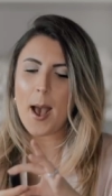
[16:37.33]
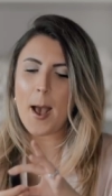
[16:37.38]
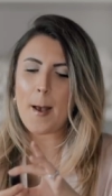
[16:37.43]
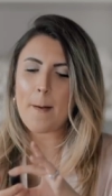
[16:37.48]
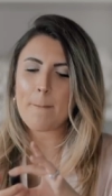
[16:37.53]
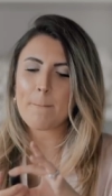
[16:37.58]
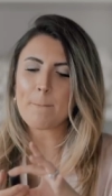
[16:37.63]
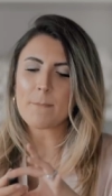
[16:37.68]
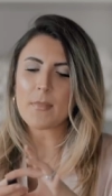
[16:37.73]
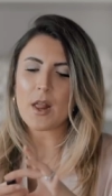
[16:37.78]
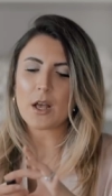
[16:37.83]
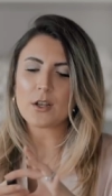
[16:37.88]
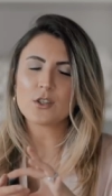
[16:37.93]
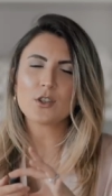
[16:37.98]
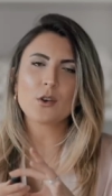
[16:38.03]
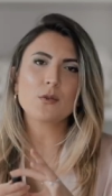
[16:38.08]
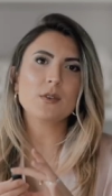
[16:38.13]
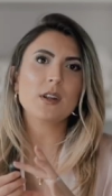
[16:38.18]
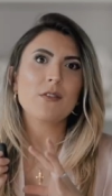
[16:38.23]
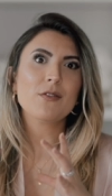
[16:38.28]
Um,
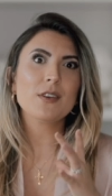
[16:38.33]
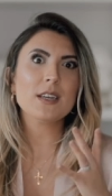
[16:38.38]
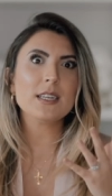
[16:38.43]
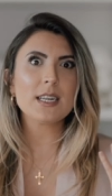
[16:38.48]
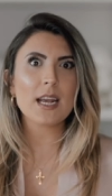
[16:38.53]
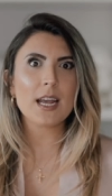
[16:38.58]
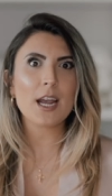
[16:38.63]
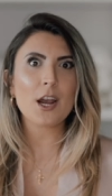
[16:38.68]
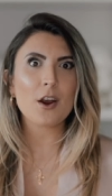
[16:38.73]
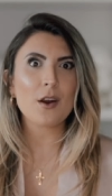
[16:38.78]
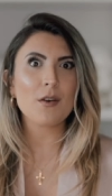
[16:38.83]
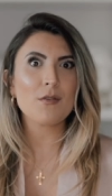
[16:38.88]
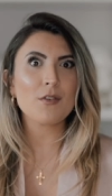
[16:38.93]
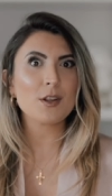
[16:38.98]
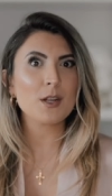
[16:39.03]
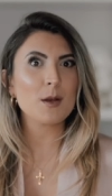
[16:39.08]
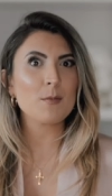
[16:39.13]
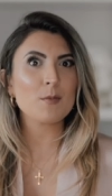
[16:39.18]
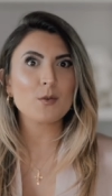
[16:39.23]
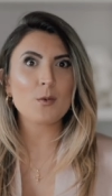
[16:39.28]
so definitely take care of
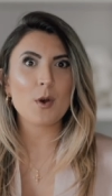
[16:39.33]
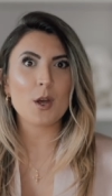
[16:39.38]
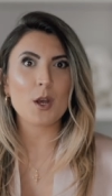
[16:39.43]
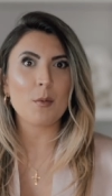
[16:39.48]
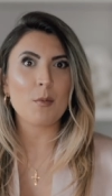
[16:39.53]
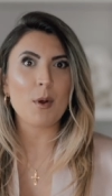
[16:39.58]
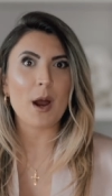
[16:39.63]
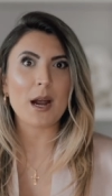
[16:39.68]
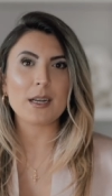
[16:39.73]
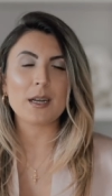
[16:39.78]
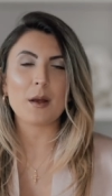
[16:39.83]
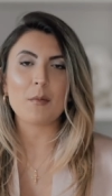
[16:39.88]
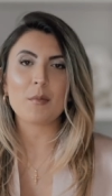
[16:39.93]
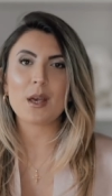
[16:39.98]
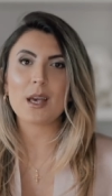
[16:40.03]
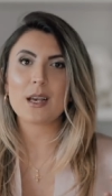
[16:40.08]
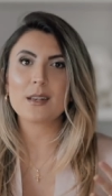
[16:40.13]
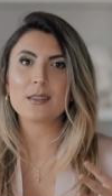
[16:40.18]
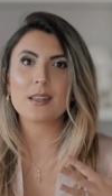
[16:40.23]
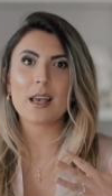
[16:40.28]
your lips while you're pregnant
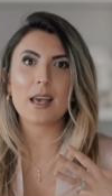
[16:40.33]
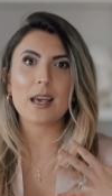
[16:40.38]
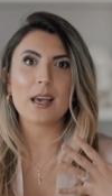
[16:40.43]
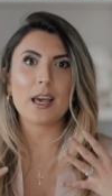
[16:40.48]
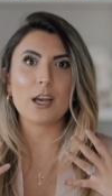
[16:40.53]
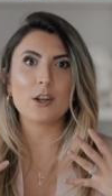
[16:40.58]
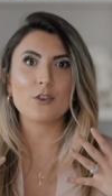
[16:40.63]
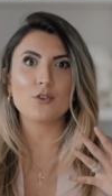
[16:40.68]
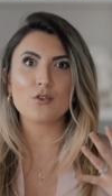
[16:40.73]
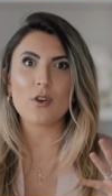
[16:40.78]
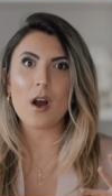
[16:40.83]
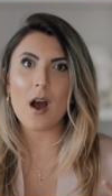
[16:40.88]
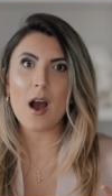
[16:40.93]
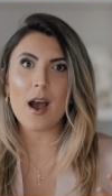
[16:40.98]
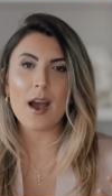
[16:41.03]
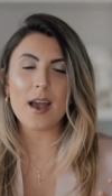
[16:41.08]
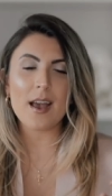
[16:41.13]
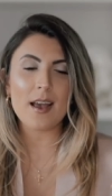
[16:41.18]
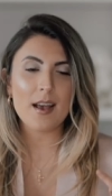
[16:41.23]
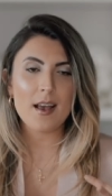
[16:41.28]
because they can get
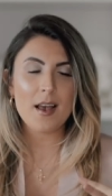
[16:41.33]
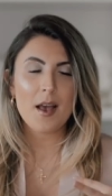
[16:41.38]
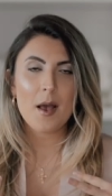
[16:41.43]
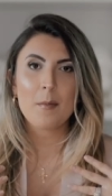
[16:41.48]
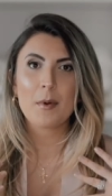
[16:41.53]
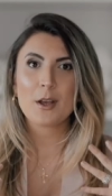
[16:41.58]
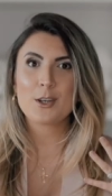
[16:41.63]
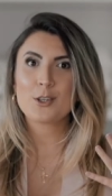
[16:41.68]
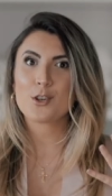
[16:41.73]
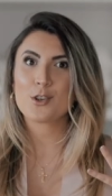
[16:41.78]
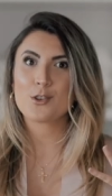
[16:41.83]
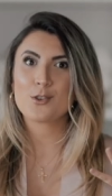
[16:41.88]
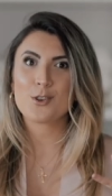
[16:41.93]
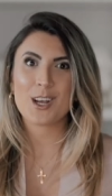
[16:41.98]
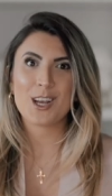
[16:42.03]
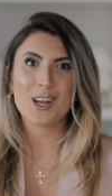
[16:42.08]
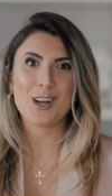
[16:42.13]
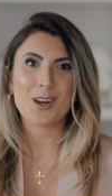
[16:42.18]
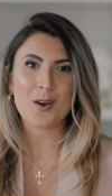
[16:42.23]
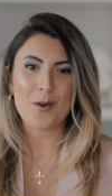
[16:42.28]
dry. Make sure you're
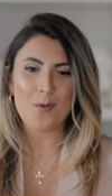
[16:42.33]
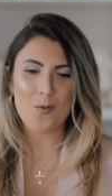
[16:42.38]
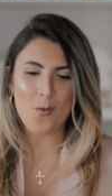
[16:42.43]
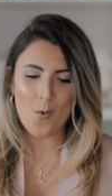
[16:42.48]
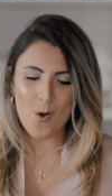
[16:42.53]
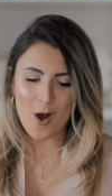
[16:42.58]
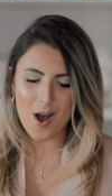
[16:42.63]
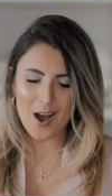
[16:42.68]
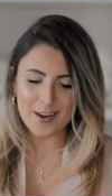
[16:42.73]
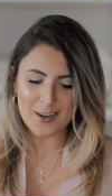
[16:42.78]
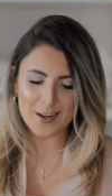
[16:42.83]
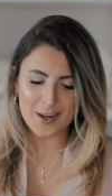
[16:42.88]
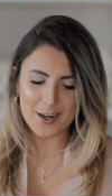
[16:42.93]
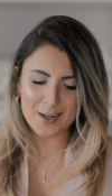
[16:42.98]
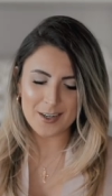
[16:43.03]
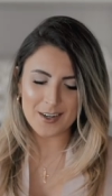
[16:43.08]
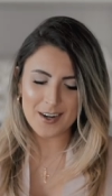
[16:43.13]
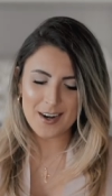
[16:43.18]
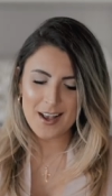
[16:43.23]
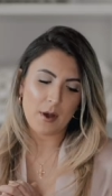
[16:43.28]
drinking enough
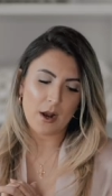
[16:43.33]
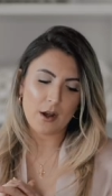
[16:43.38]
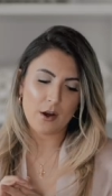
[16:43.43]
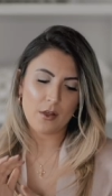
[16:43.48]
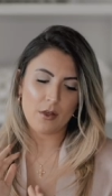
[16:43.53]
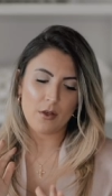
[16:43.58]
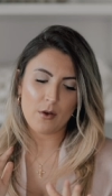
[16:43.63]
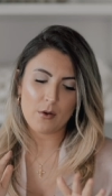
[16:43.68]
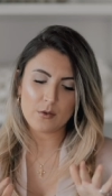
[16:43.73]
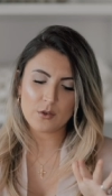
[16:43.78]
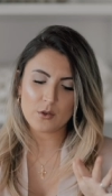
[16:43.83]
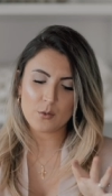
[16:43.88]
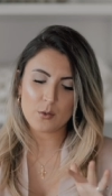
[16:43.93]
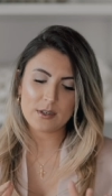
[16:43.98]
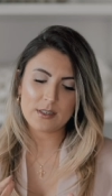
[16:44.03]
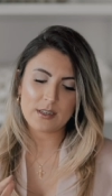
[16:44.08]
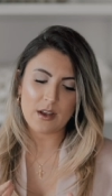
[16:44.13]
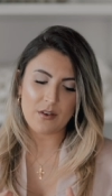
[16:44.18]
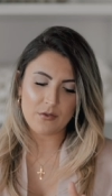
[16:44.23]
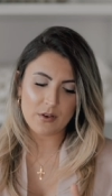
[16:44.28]
water. But those
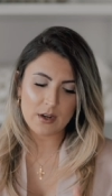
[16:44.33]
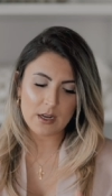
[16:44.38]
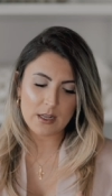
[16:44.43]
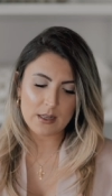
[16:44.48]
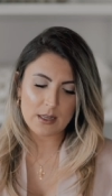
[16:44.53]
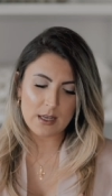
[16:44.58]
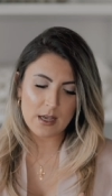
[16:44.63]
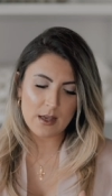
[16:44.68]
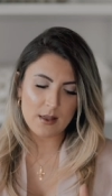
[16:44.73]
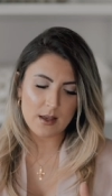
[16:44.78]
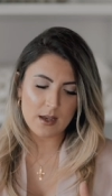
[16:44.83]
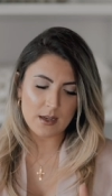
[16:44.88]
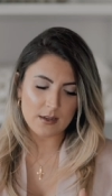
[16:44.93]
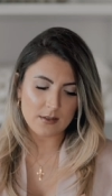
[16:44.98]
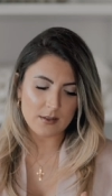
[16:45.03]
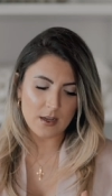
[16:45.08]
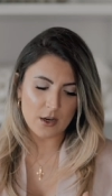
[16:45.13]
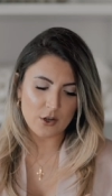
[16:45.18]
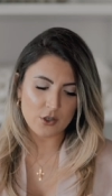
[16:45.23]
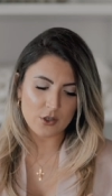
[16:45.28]
were definitely the
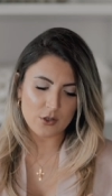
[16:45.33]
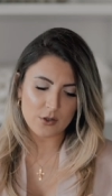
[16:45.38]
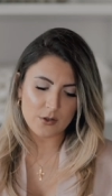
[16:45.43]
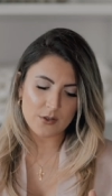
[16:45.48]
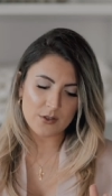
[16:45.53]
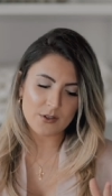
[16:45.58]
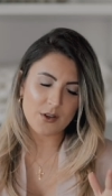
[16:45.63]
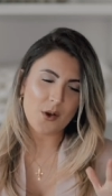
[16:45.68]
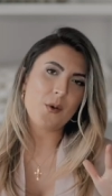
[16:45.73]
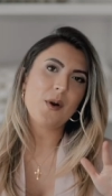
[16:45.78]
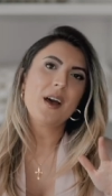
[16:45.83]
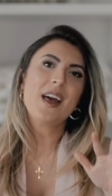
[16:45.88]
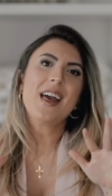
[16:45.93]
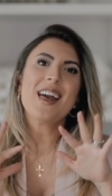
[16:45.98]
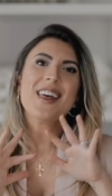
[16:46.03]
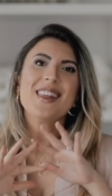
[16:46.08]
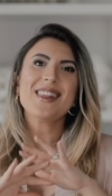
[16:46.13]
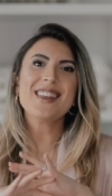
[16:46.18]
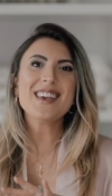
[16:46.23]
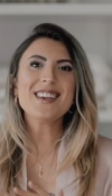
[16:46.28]
essentials. So
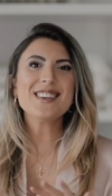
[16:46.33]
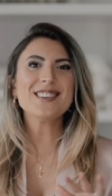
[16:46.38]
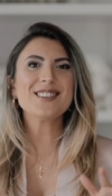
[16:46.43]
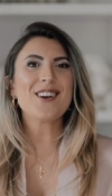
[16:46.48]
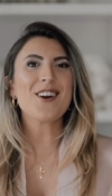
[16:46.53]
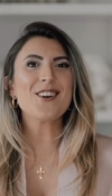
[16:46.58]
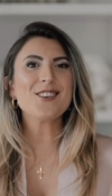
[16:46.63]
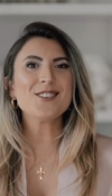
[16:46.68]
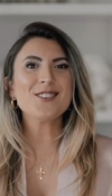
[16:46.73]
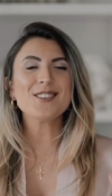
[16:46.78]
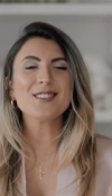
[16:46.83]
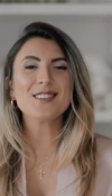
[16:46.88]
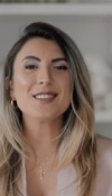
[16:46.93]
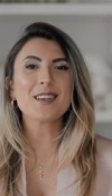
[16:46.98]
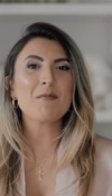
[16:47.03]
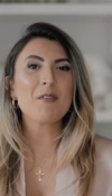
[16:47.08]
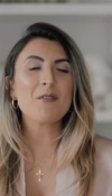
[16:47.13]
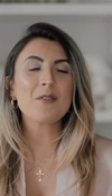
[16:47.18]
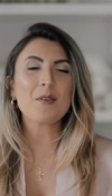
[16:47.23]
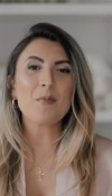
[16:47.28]
these are just
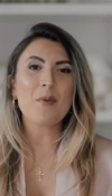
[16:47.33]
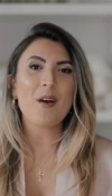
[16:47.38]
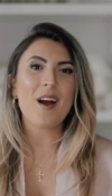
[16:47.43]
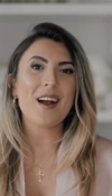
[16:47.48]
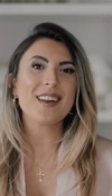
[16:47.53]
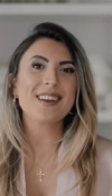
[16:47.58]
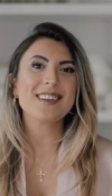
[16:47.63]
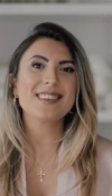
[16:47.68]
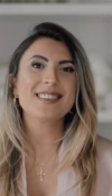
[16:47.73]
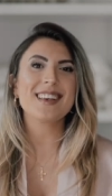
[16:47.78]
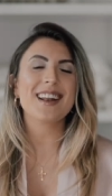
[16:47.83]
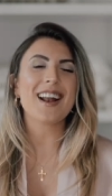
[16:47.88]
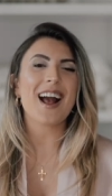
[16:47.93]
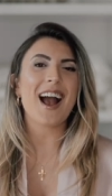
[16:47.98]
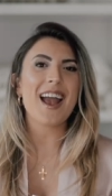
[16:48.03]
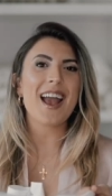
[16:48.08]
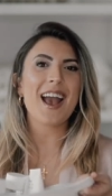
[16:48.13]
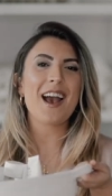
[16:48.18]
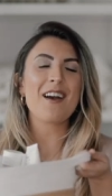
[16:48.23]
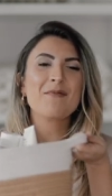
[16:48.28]
some of the products
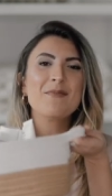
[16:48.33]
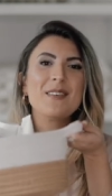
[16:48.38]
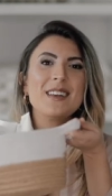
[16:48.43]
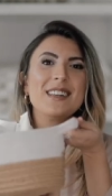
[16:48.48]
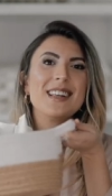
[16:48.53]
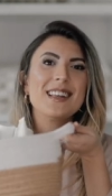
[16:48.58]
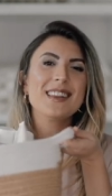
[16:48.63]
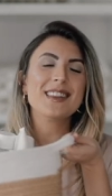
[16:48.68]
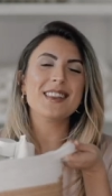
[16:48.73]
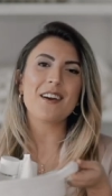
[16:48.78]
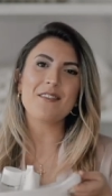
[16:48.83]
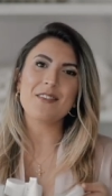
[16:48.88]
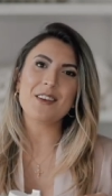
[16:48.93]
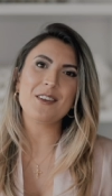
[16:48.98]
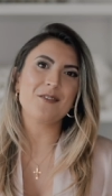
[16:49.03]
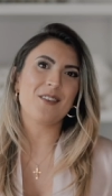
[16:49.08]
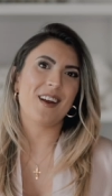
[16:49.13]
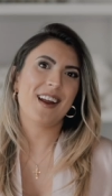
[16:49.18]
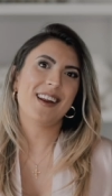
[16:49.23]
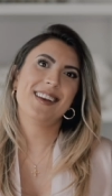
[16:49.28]
that I have been
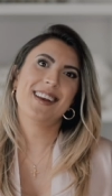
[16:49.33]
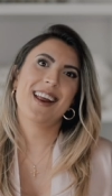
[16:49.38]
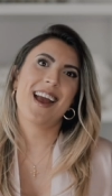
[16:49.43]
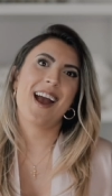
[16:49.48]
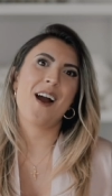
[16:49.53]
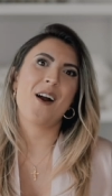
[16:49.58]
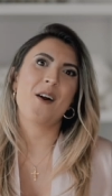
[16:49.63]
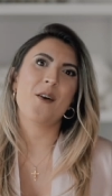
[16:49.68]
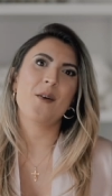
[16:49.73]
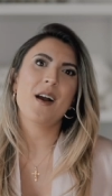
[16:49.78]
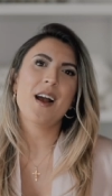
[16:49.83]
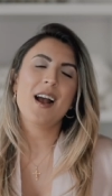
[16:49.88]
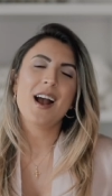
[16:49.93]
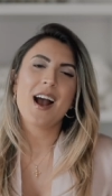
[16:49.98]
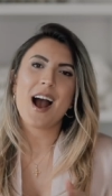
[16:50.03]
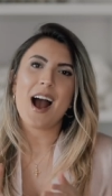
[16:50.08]
loving right now.